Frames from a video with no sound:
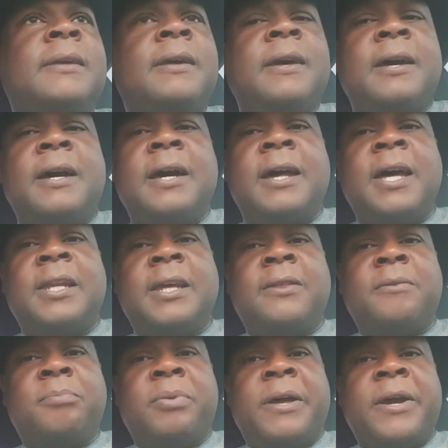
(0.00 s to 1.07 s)

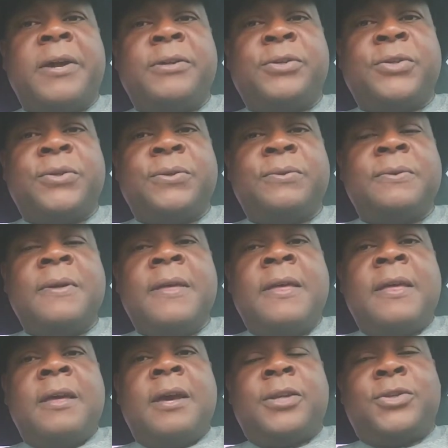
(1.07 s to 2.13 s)
another player to
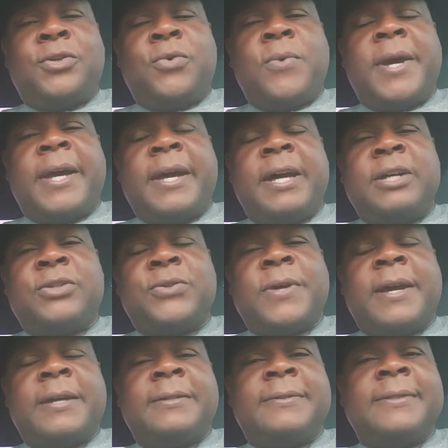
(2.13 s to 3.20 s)
a two-way contract.